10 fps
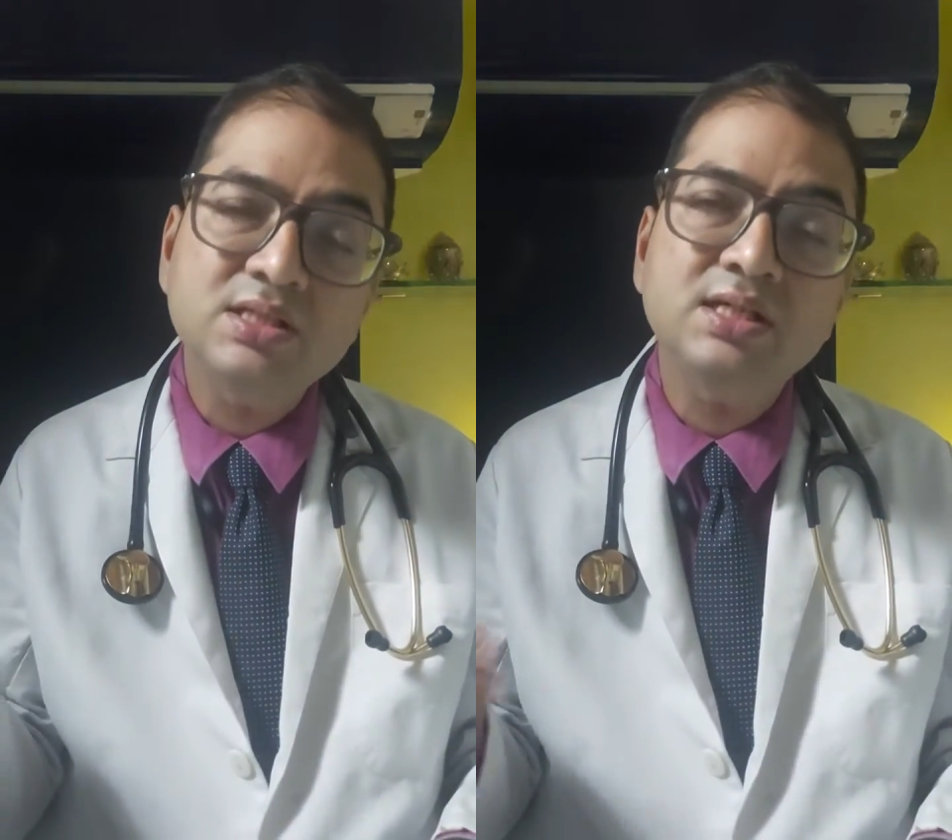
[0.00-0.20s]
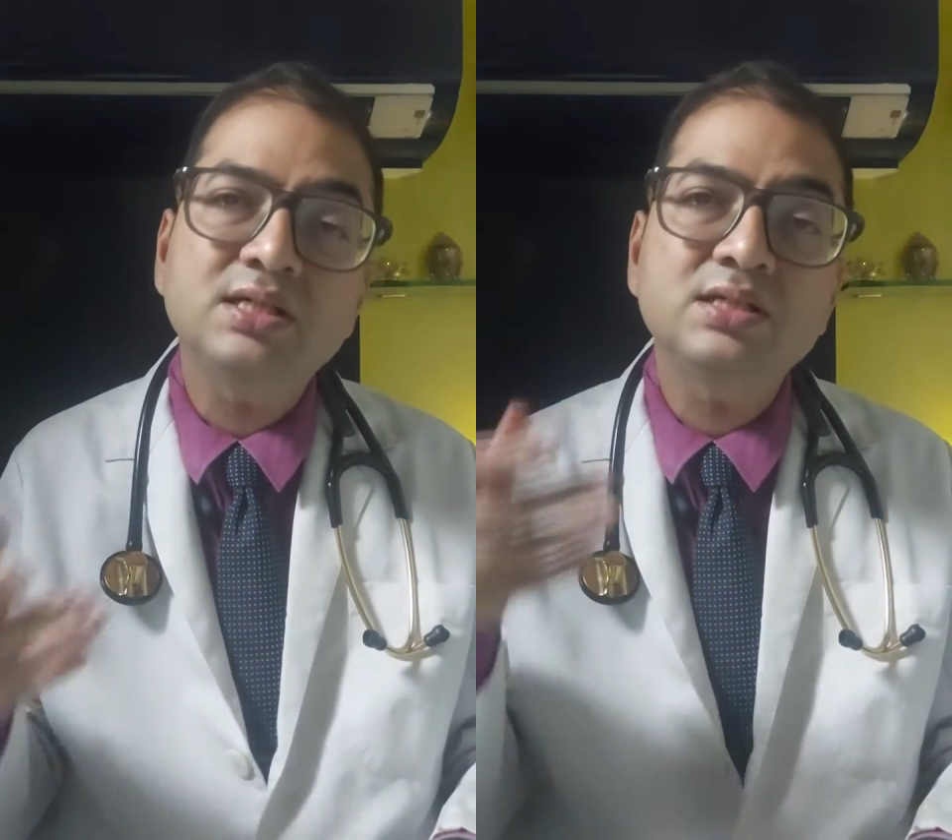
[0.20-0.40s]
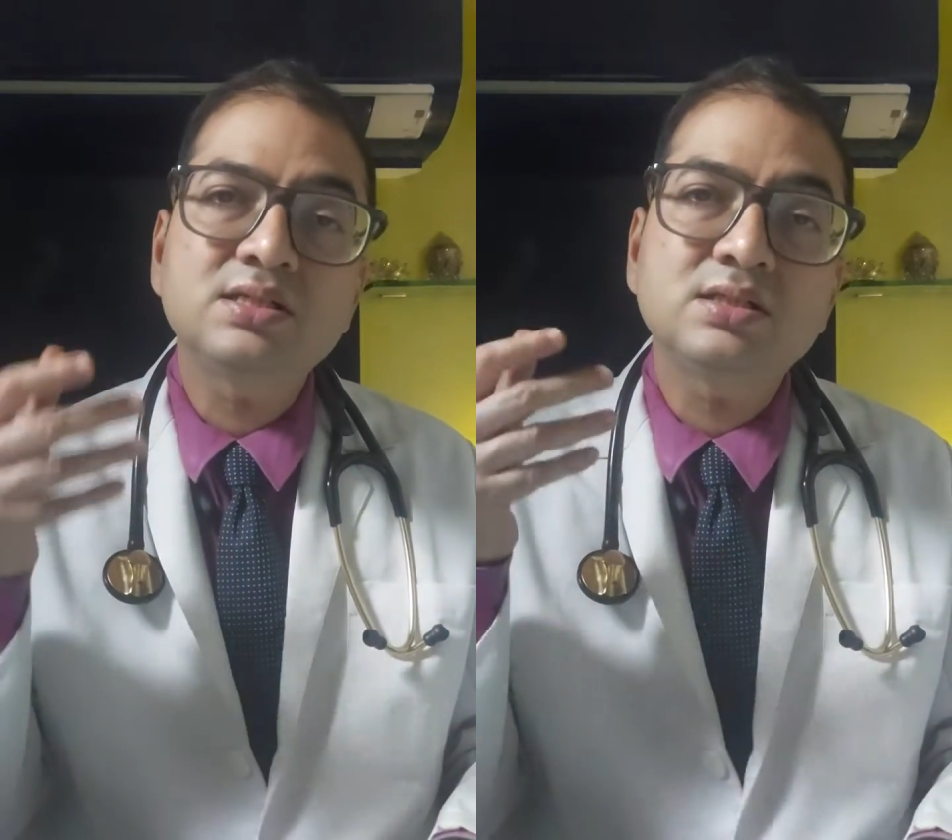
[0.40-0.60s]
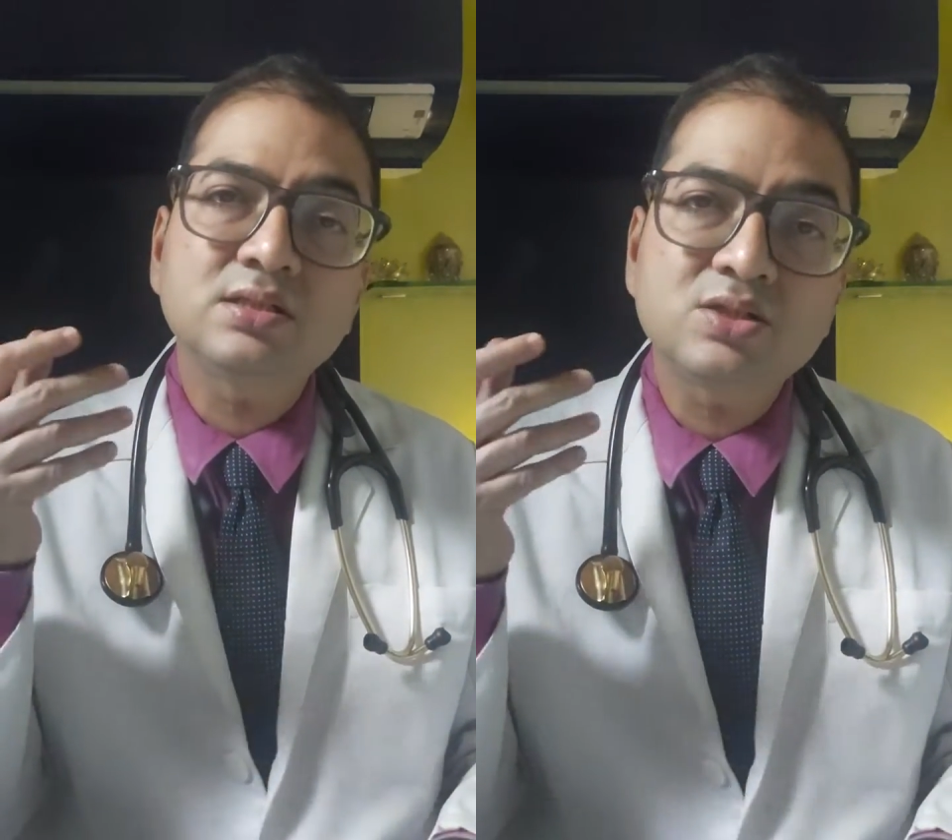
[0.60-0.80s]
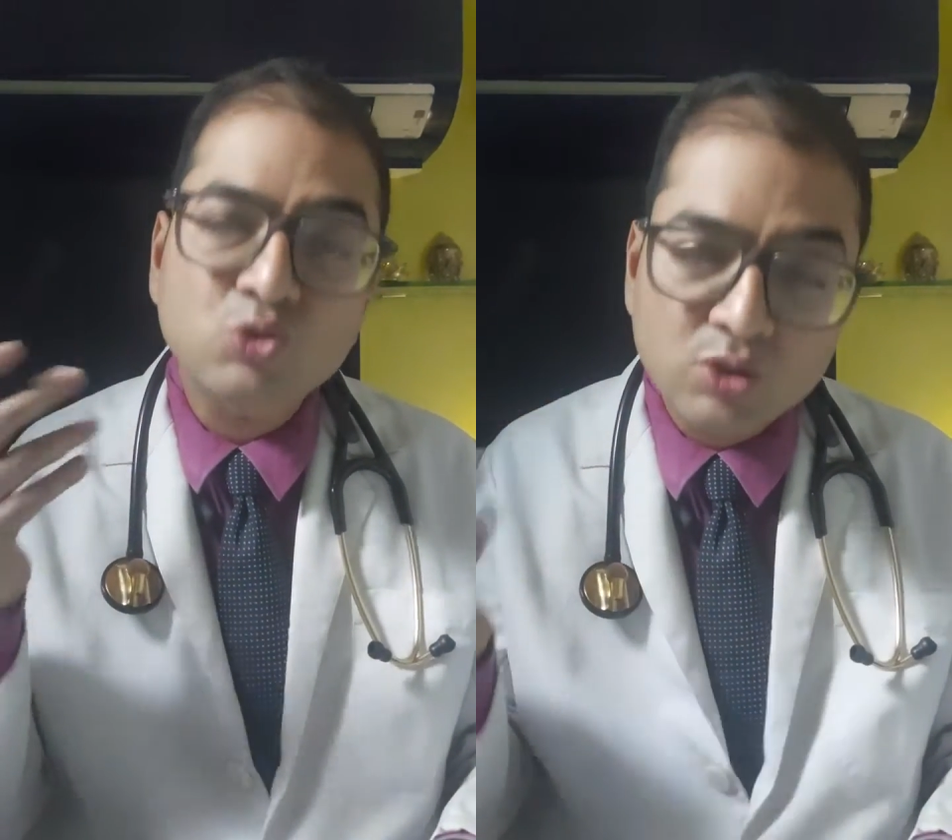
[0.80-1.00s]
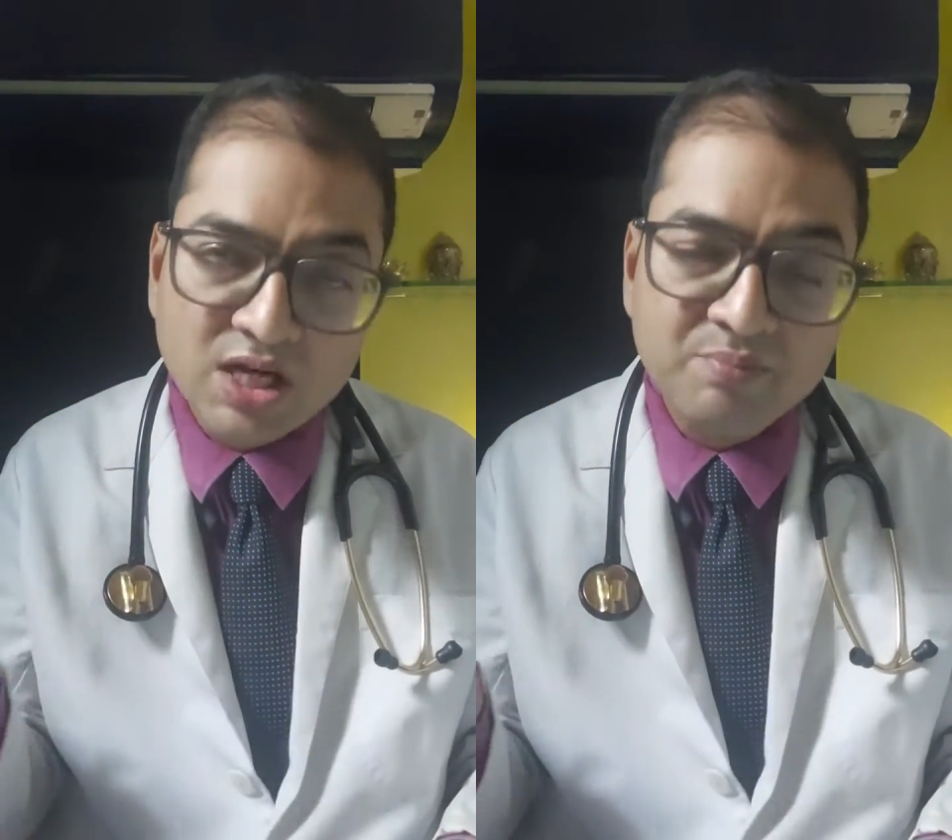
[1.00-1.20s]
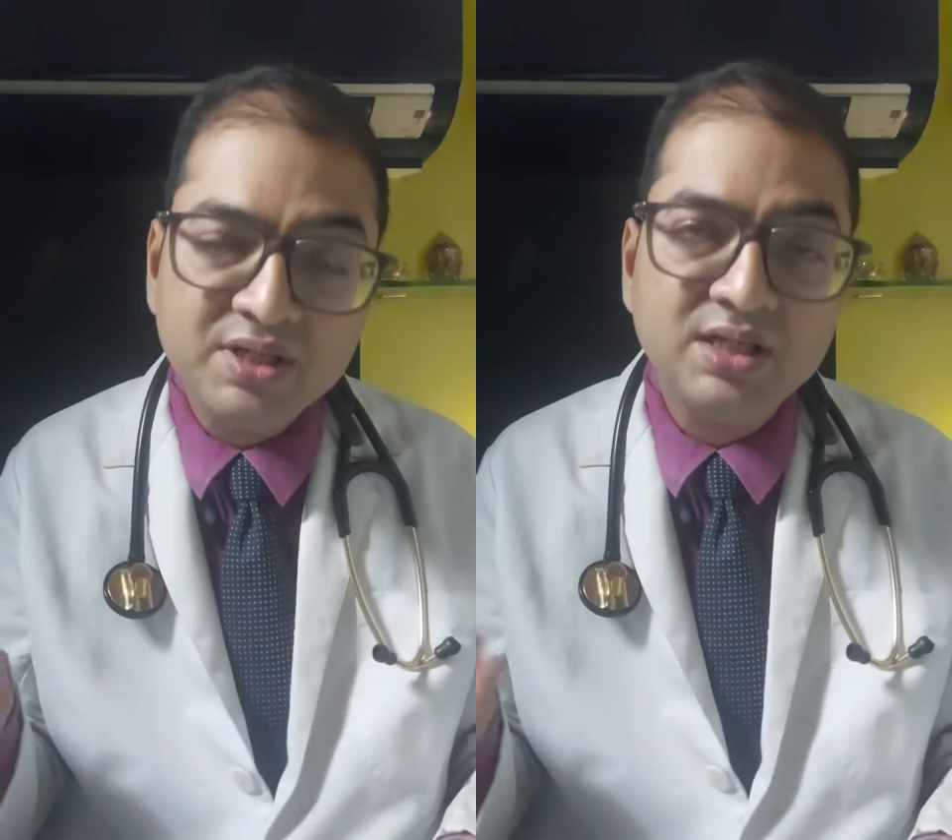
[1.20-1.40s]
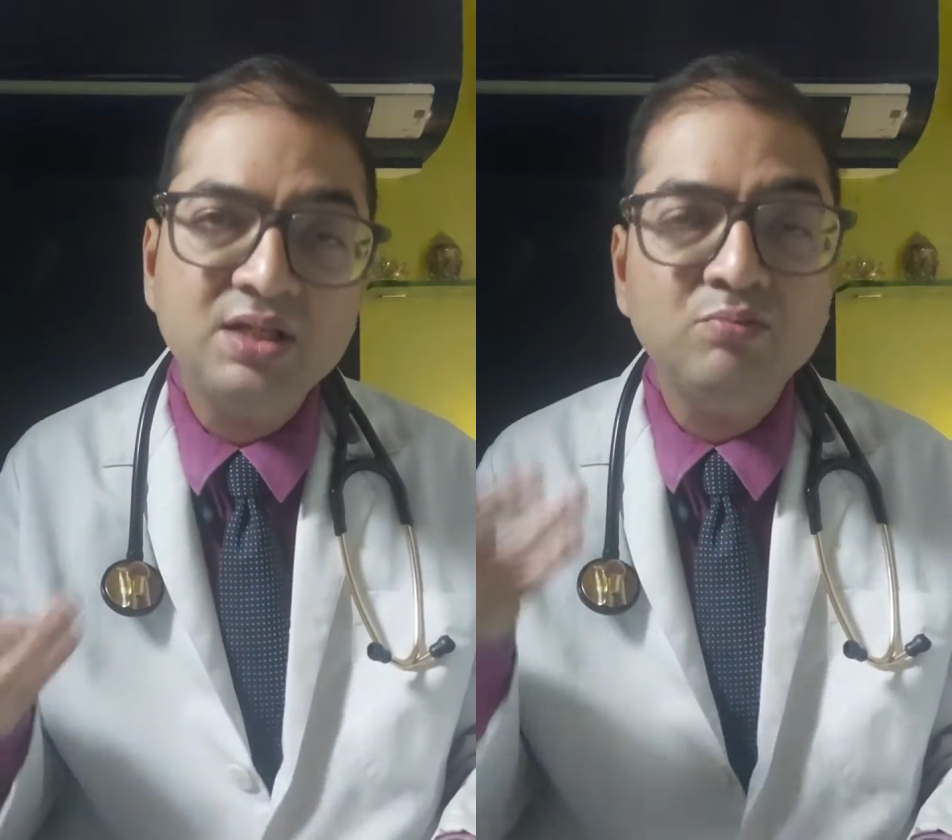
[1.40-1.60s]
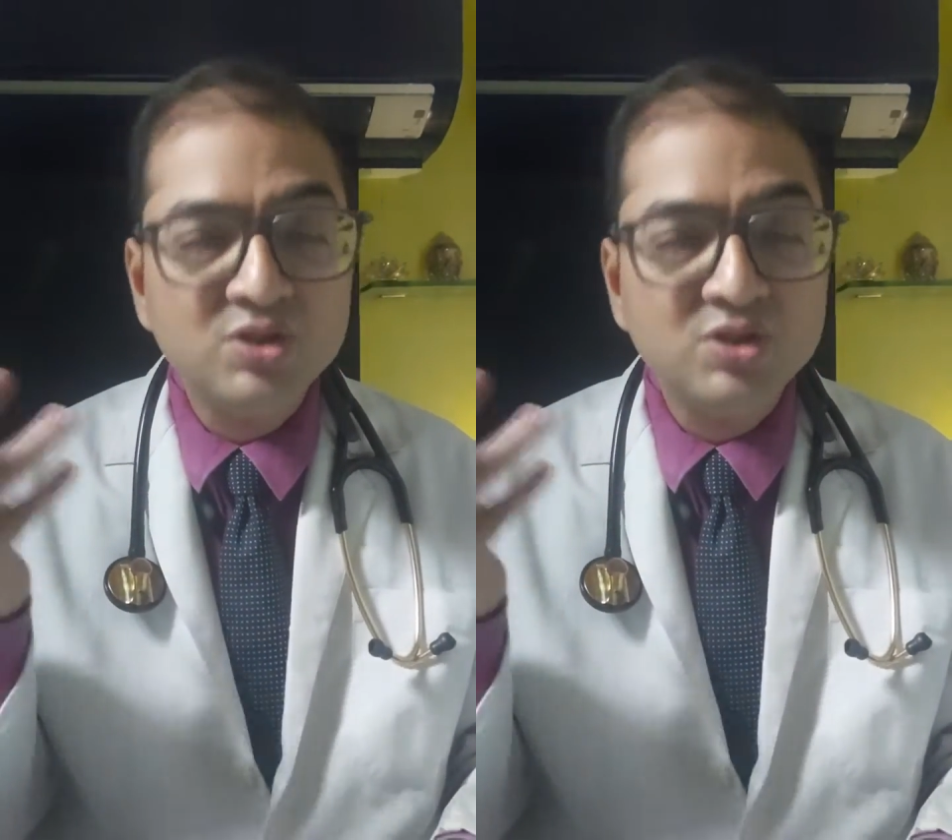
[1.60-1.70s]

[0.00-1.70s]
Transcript: there is soya bean,